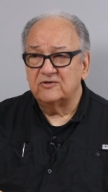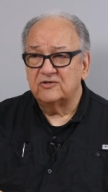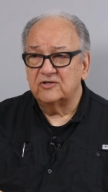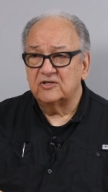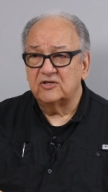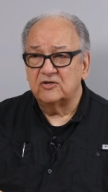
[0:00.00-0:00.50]
you
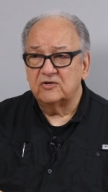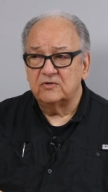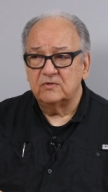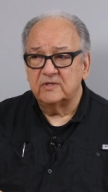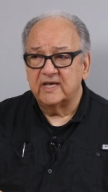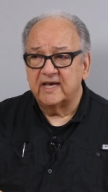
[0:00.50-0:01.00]
shouldn't
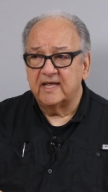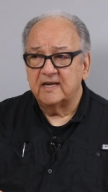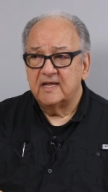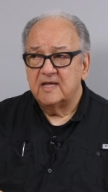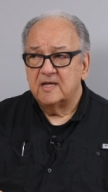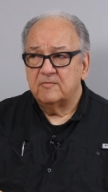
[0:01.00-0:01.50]
do that,
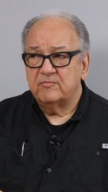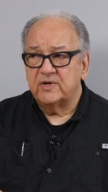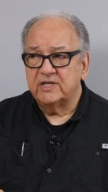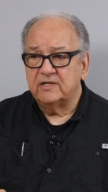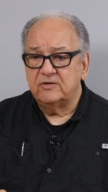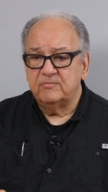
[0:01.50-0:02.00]

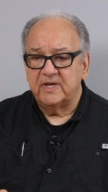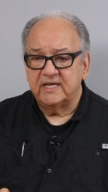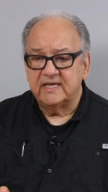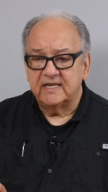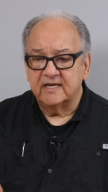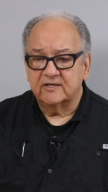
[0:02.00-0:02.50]
but you may
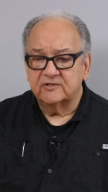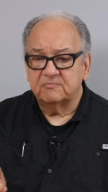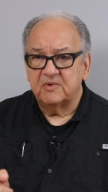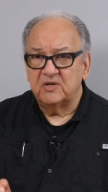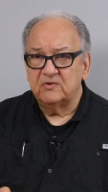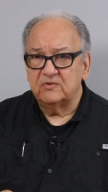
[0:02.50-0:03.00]
get
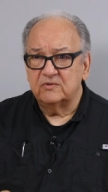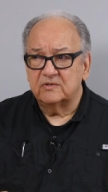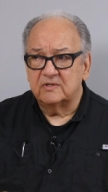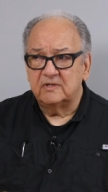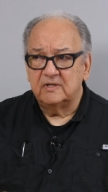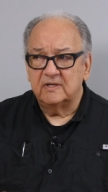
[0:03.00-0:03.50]

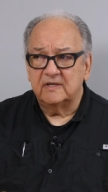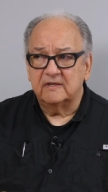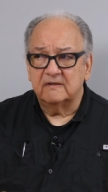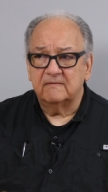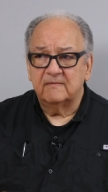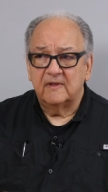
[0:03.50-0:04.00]
exposed,
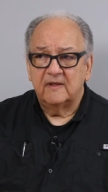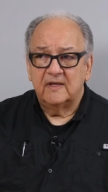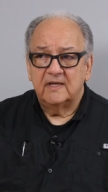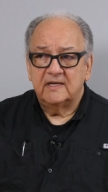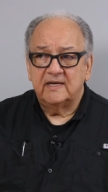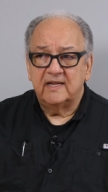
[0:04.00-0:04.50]
uh,
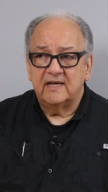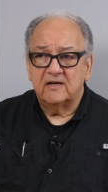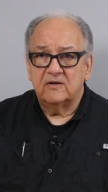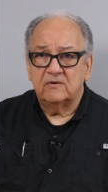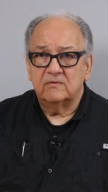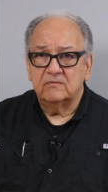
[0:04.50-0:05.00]

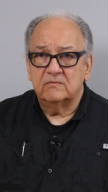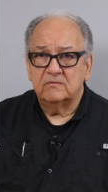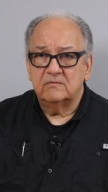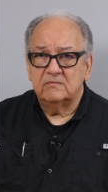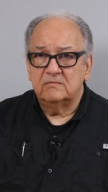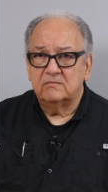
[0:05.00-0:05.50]
now
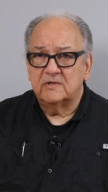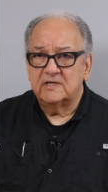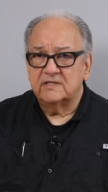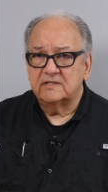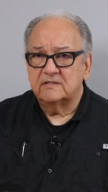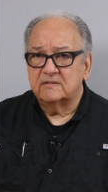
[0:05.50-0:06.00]
what
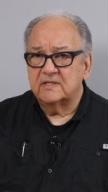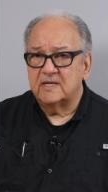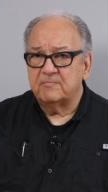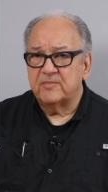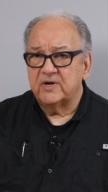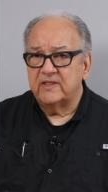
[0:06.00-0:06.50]
does
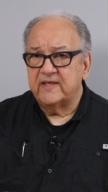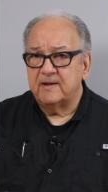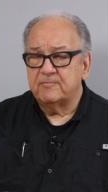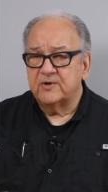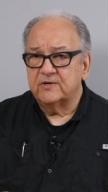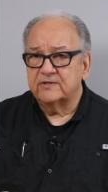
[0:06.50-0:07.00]
that, per
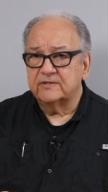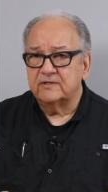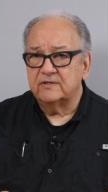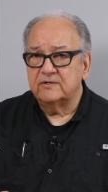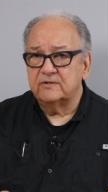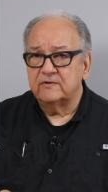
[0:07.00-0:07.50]
that
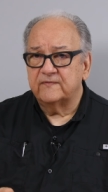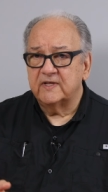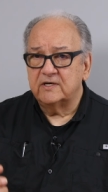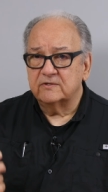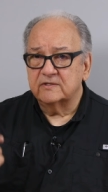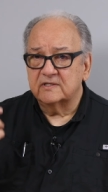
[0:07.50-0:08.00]
person do? If
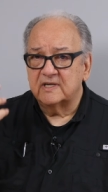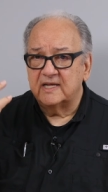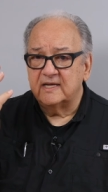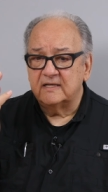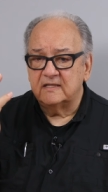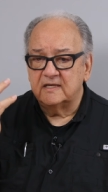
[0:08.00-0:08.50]
they don't
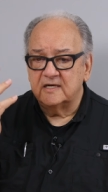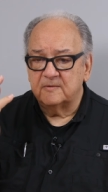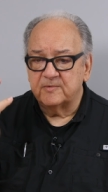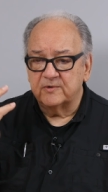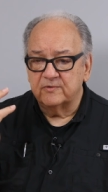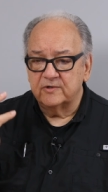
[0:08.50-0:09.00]
stay in the
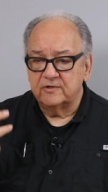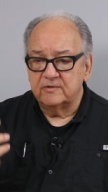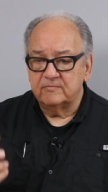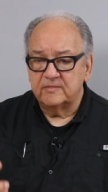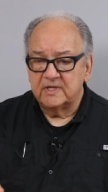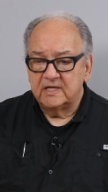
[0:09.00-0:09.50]
upper
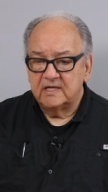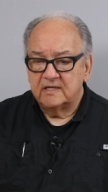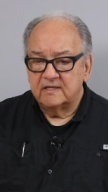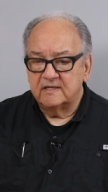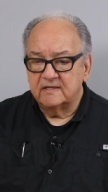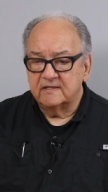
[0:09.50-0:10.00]
room,
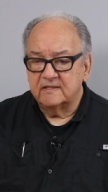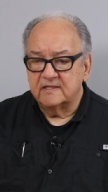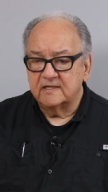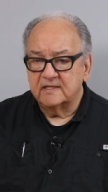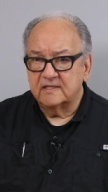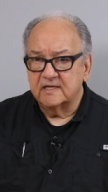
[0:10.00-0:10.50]
uh,
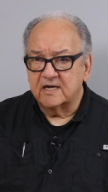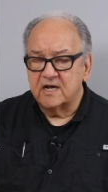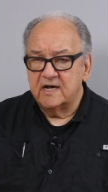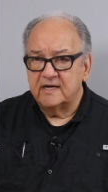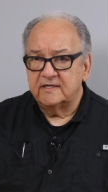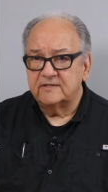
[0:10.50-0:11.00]
the, the
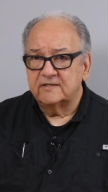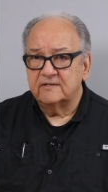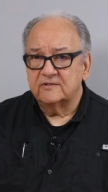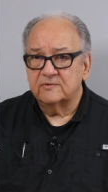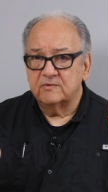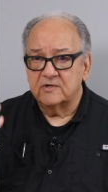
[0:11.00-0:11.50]

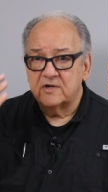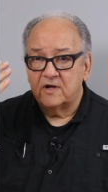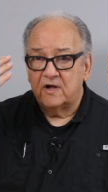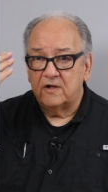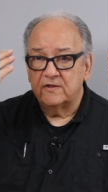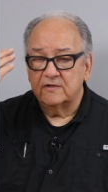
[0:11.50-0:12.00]
conscience will
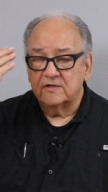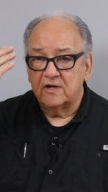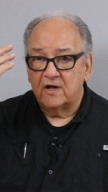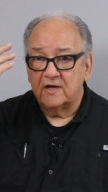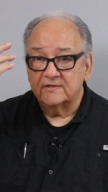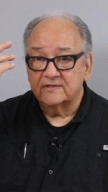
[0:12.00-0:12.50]
call,
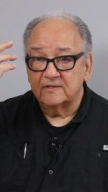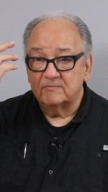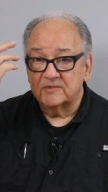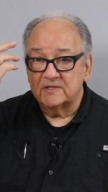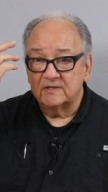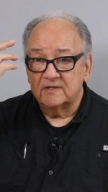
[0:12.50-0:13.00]
cause
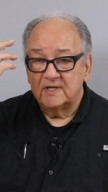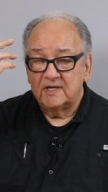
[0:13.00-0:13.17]
them to